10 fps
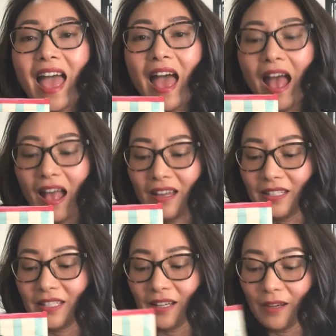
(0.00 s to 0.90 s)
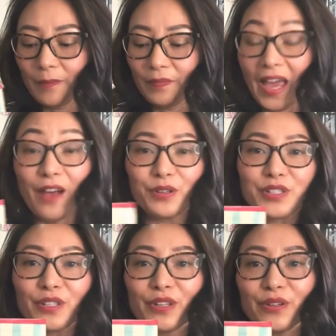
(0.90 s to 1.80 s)
And um, I
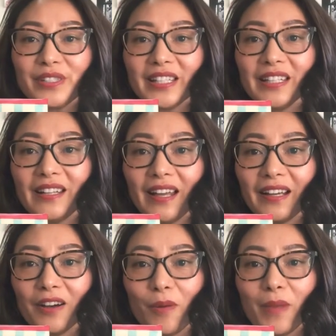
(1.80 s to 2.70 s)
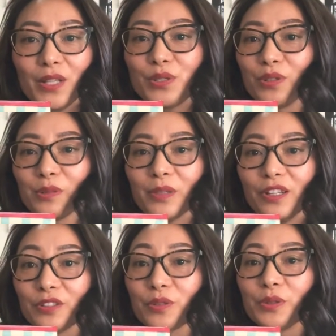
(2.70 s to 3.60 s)
also use it like on my soup
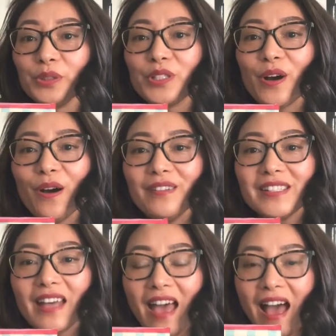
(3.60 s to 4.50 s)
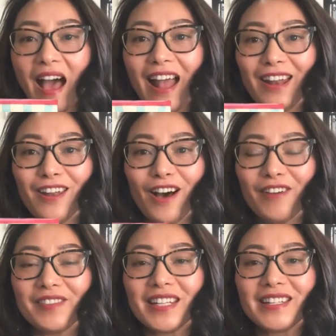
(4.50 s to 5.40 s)
as croutons. I
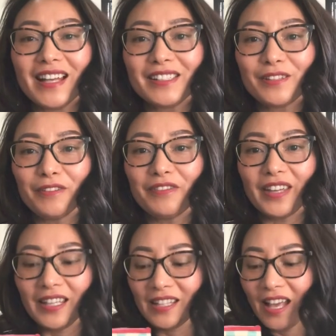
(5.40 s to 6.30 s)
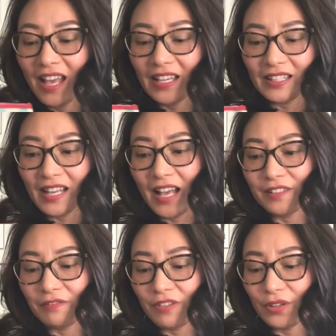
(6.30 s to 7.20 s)
love the taste of it. It
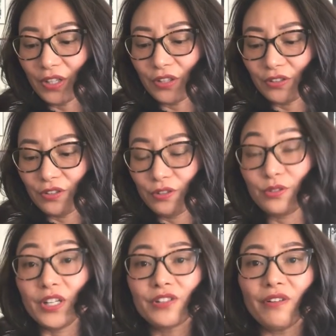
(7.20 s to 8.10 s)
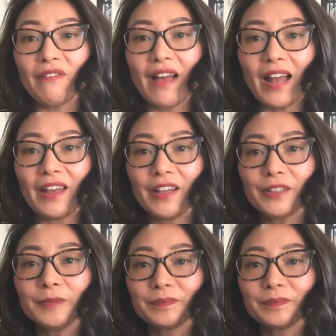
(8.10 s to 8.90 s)
has very good nutritional value.